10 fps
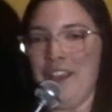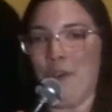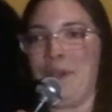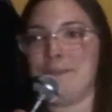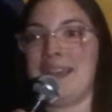
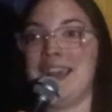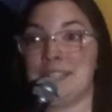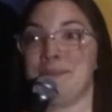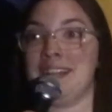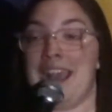When my
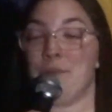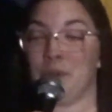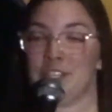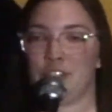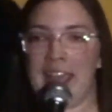husband and I
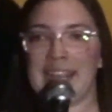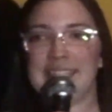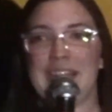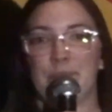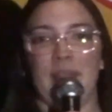were
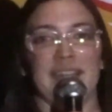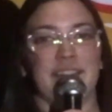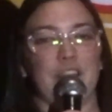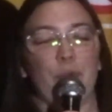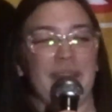trying to get
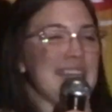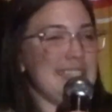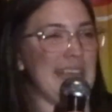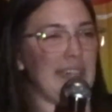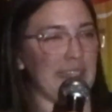pregnant, though, we
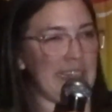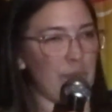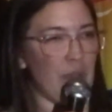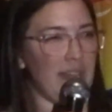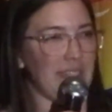didn't tell
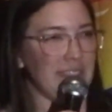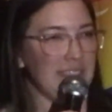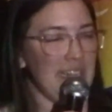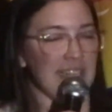anyone.